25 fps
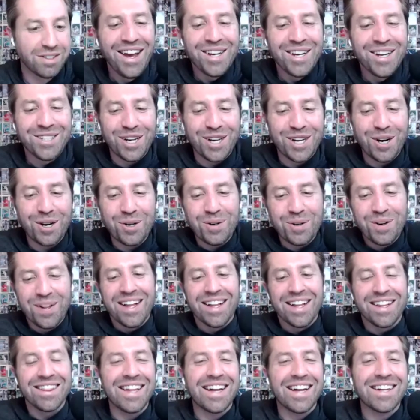So
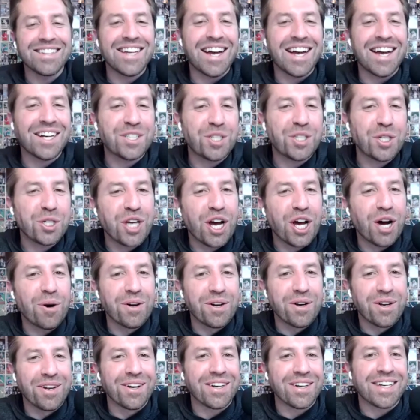let's actually go
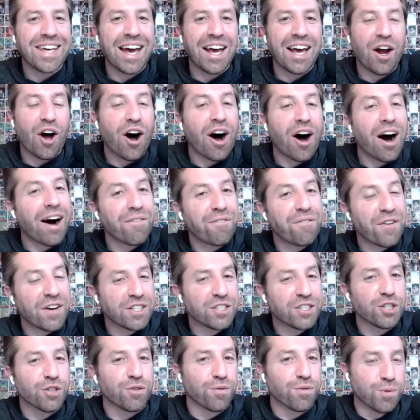and look at
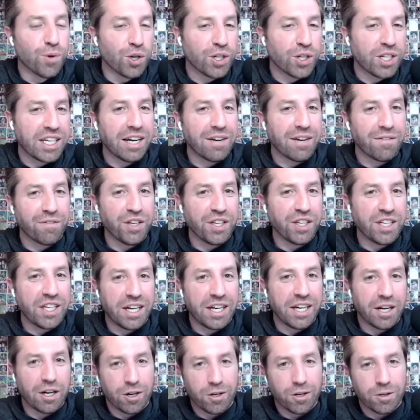Offensive Rookie of the
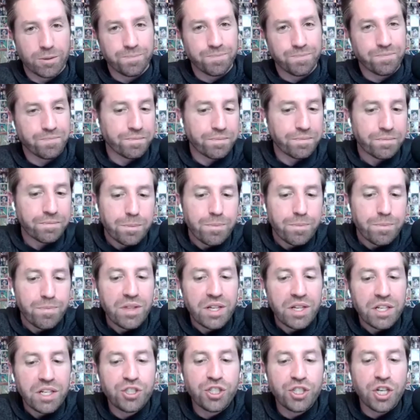Year.
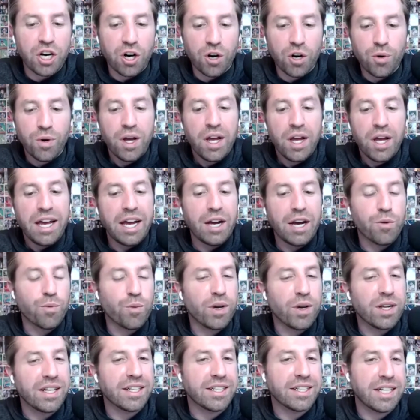So it
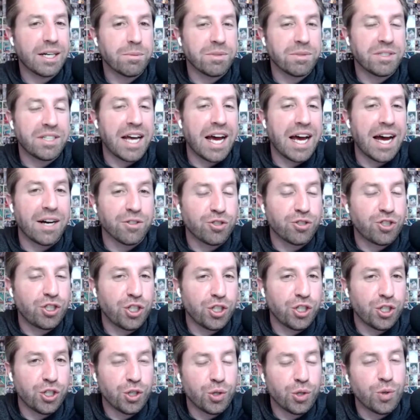really comes down
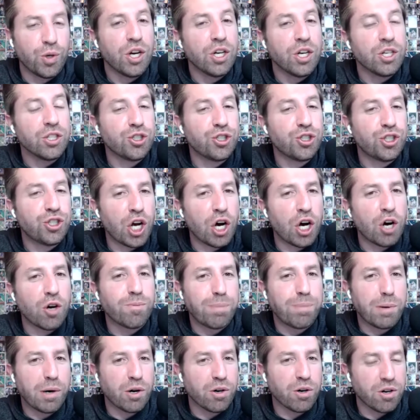to Joe
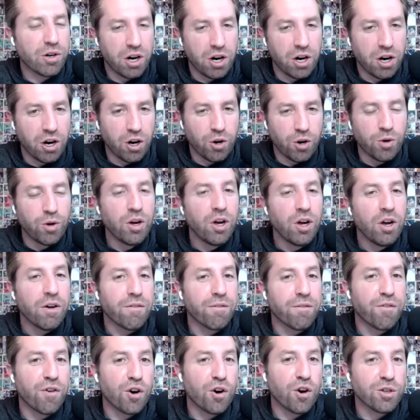Burrow
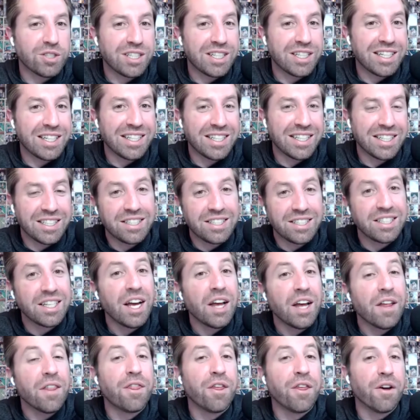versus
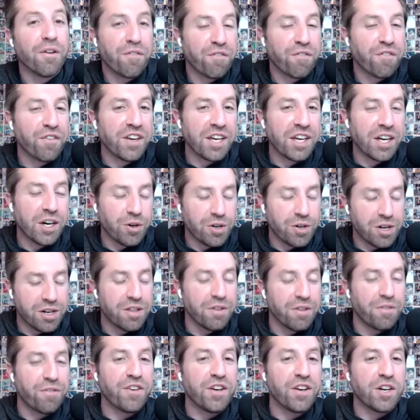the field, and
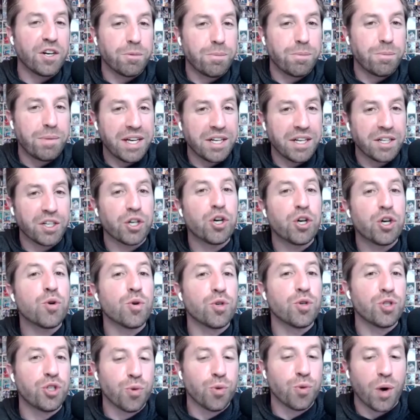the field being who
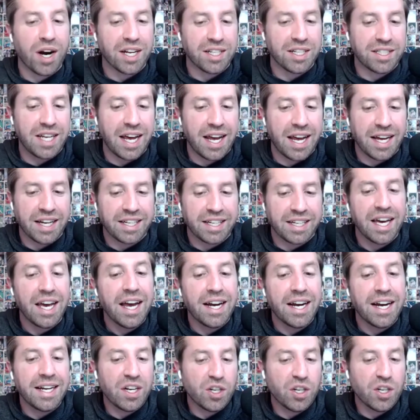do you want to take?
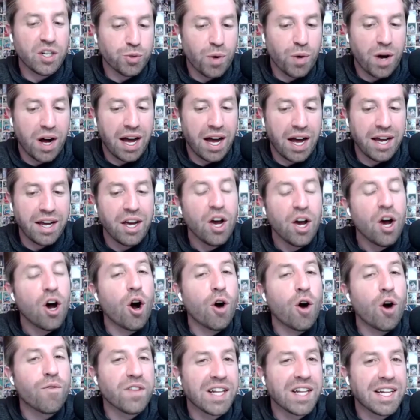And here's why.
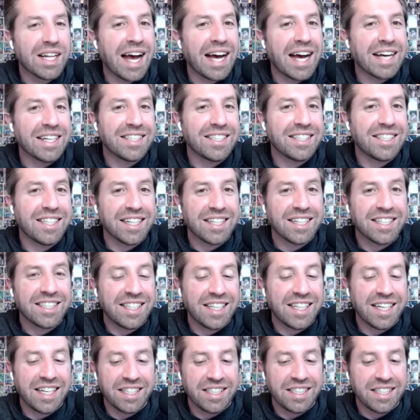Over the last
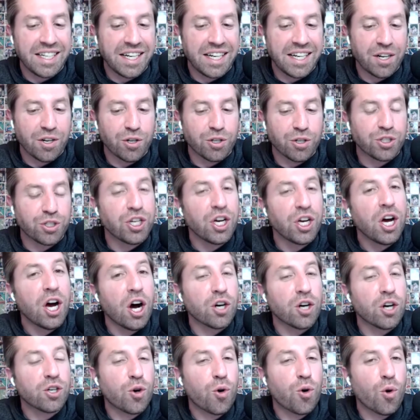16 years,
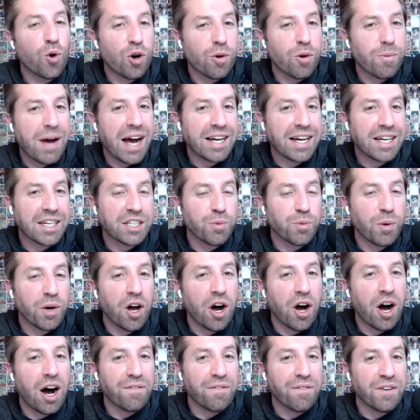a quarterback has won
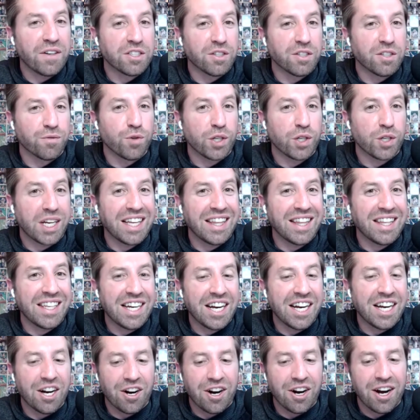Offensive Rookie of the
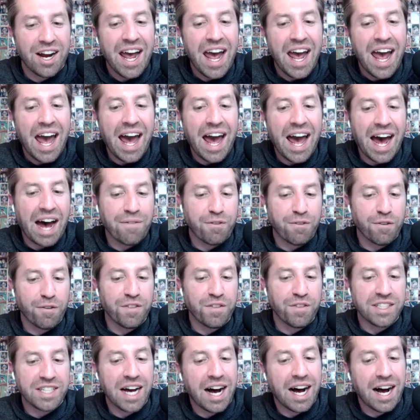Year half of
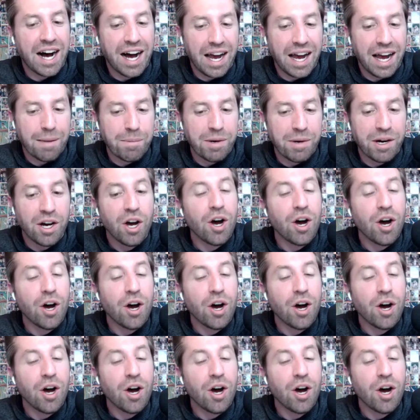the time.